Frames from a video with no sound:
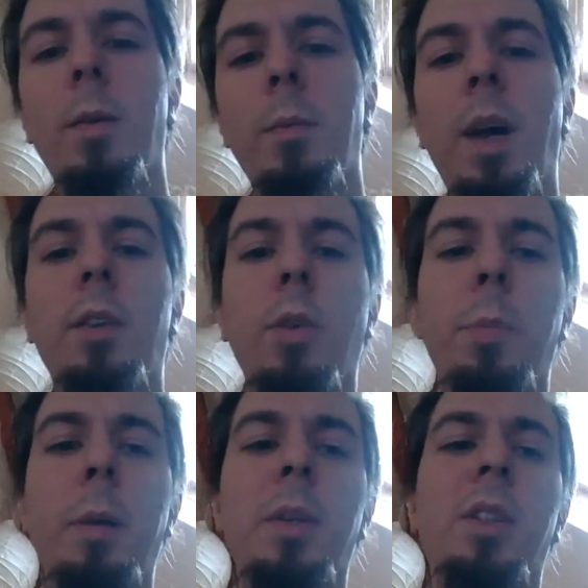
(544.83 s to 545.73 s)

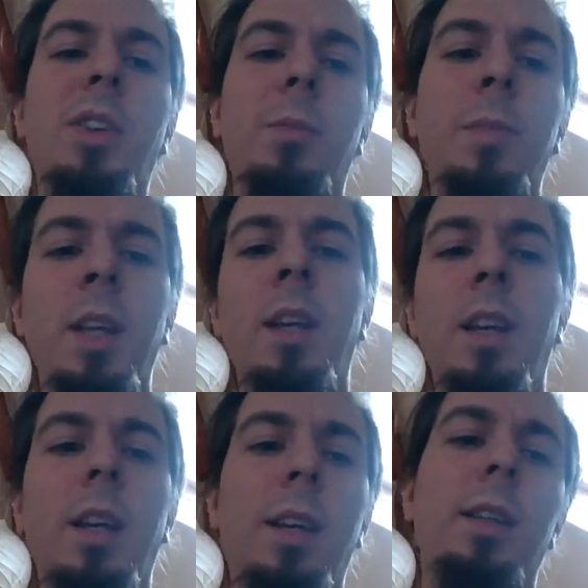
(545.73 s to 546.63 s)
micropayments. So
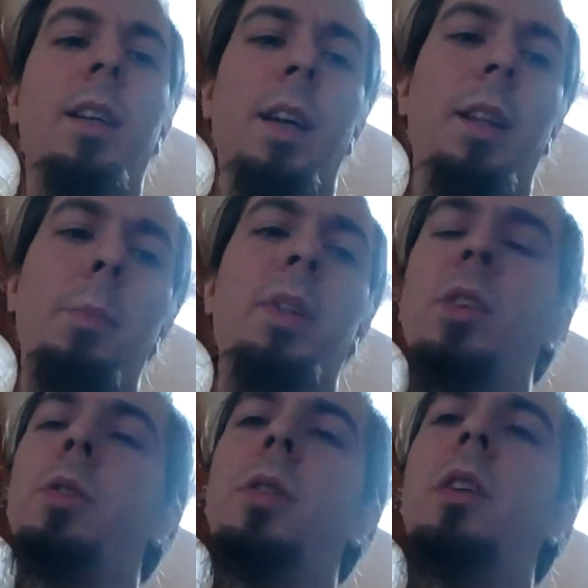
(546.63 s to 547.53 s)
it depends
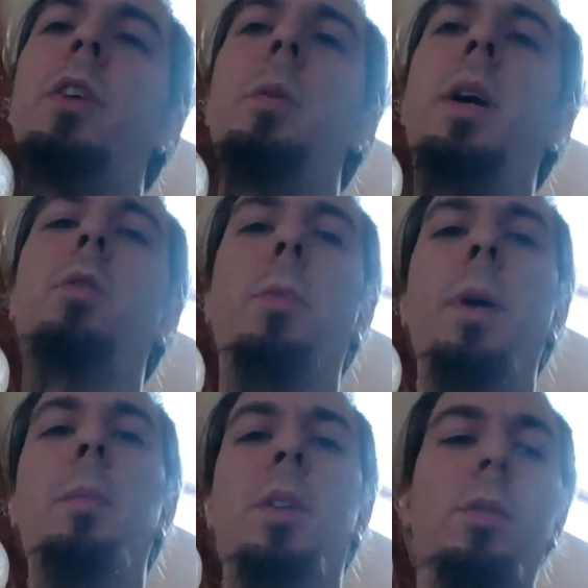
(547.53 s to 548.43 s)
how you define
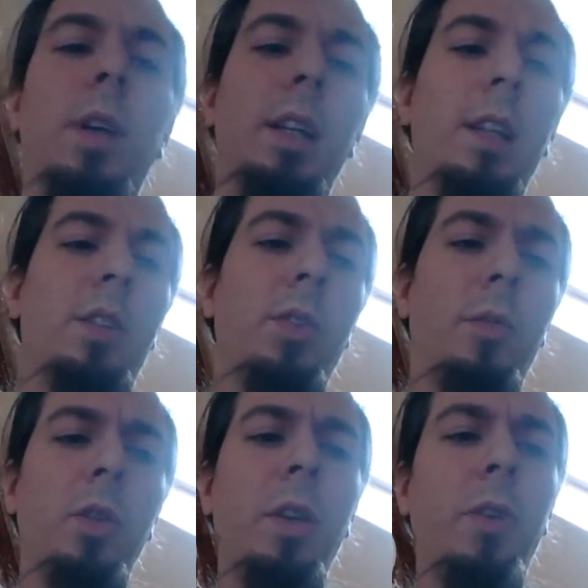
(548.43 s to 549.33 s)
micropayments, right? Like, so
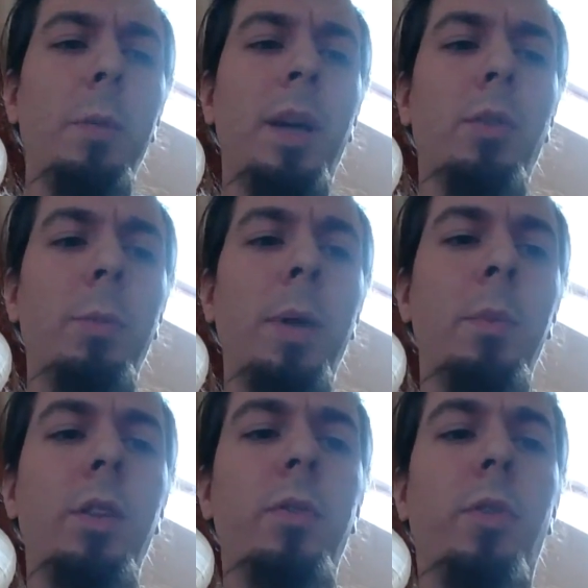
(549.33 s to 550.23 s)
if you define
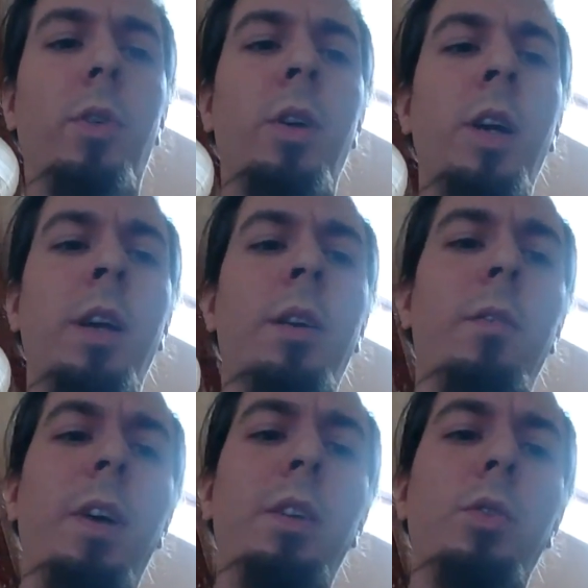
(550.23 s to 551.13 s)
micropayment for
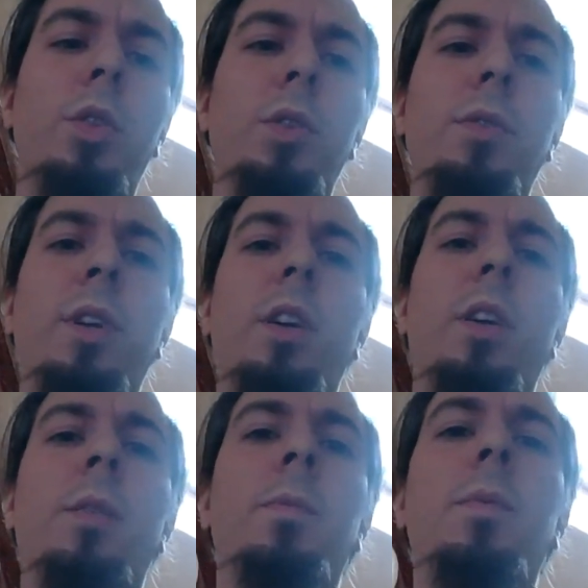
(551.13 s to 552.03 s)
value
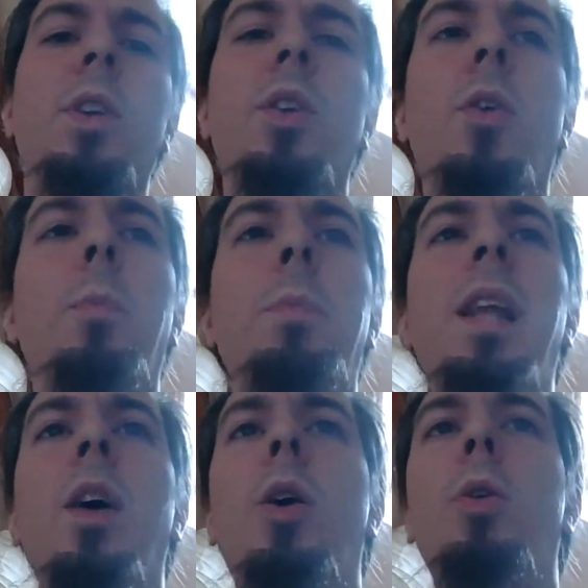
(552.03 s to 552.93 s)
transfer,
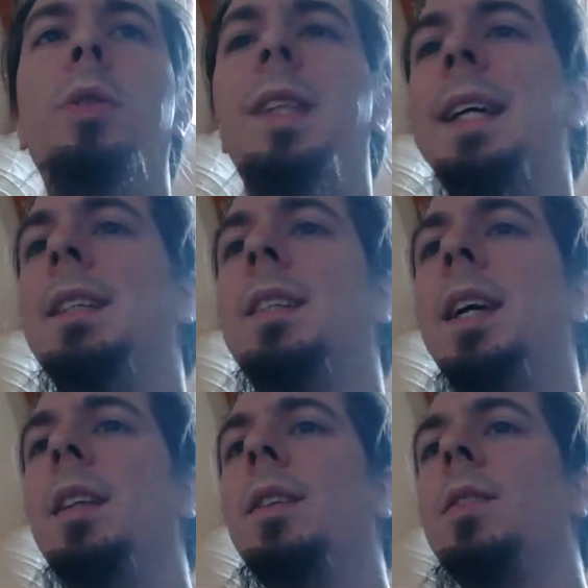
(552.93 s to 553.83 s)
below 10
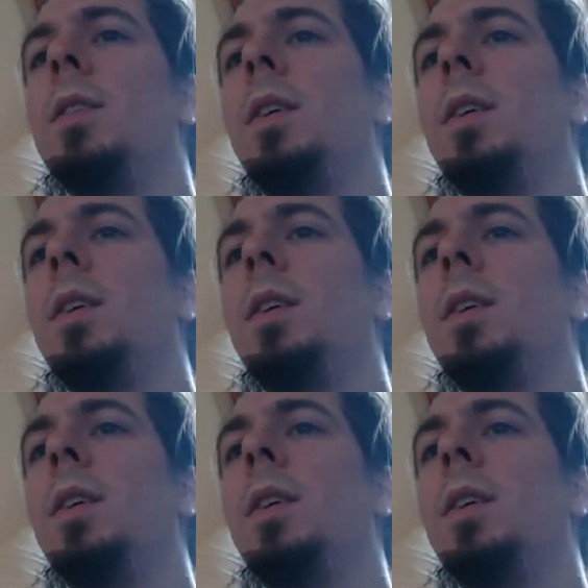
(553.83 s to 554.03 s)
cents,